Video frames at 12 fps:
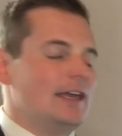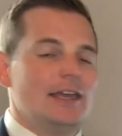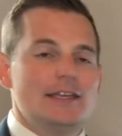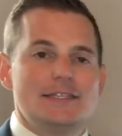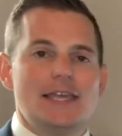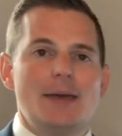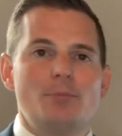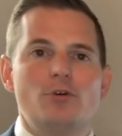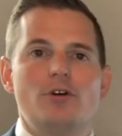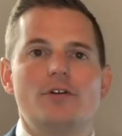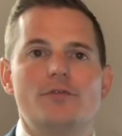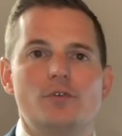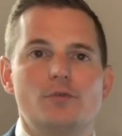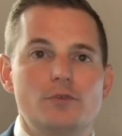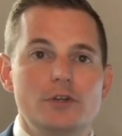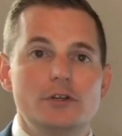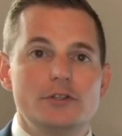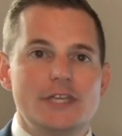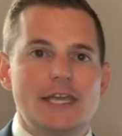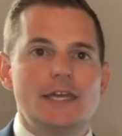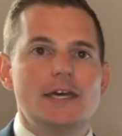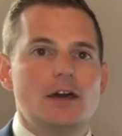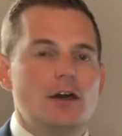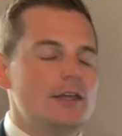example of real
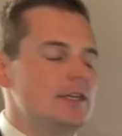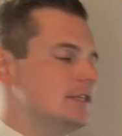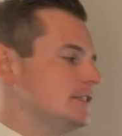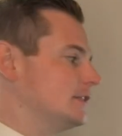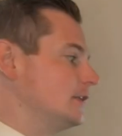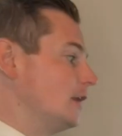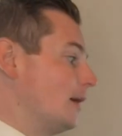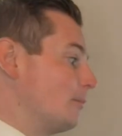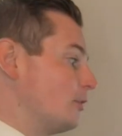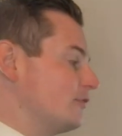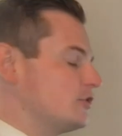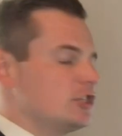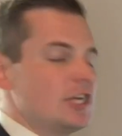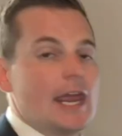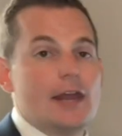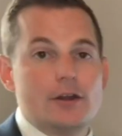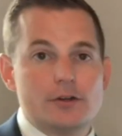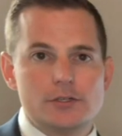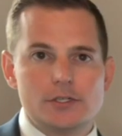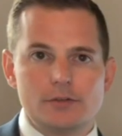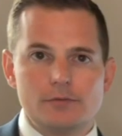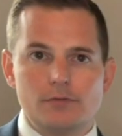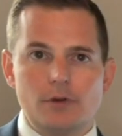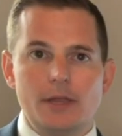data is the number of shares,
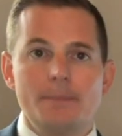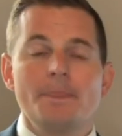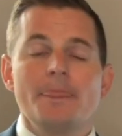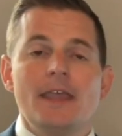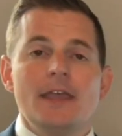right?